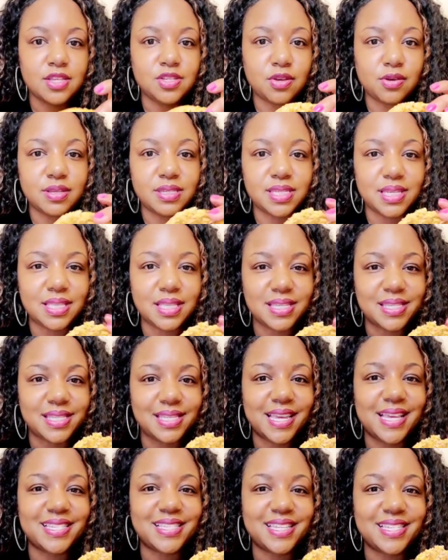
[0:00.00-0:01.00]
So you can see the
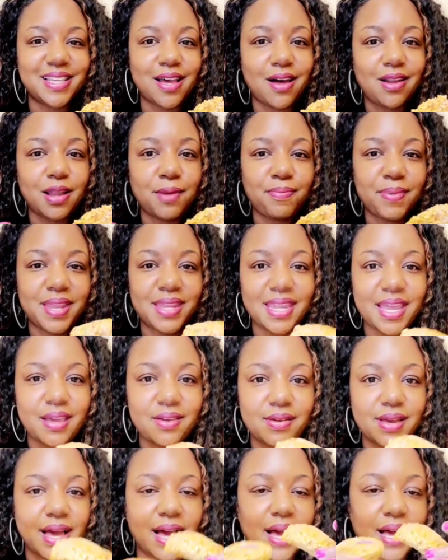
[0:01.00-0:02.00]
seasonings all up in there,
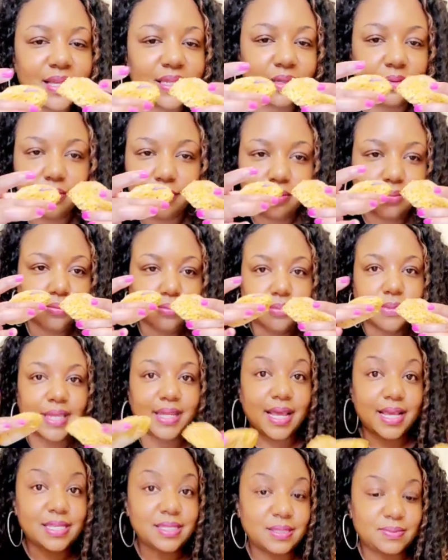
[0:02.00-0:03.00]
you guys,
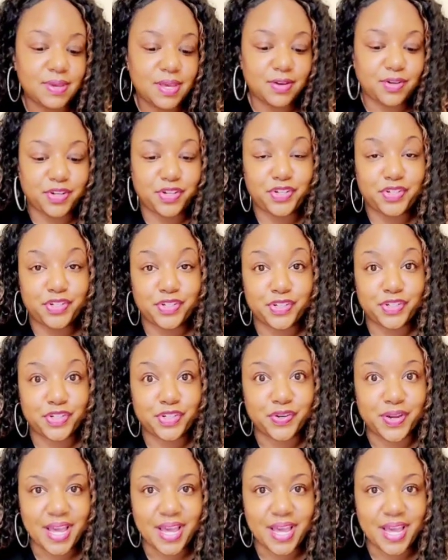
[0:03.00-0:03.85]
and they smell good.